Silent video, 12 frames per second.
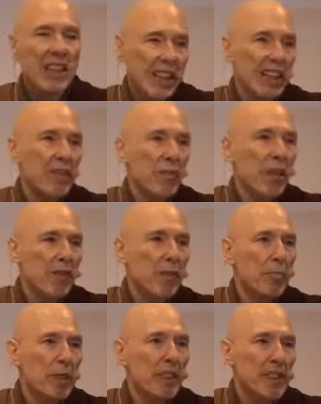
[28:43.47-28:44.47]
as one of the
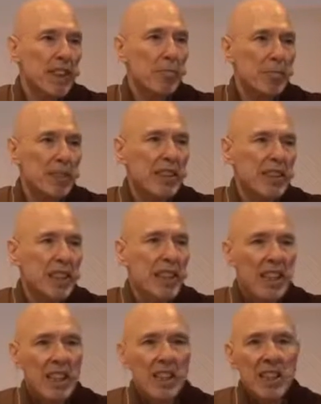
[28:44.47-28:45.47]
precepts.
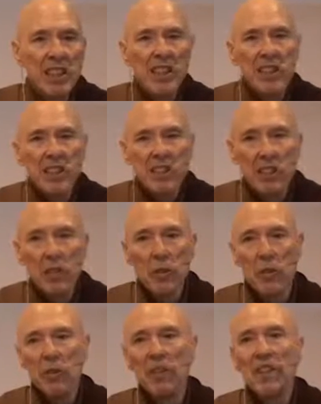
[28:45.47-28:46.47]
So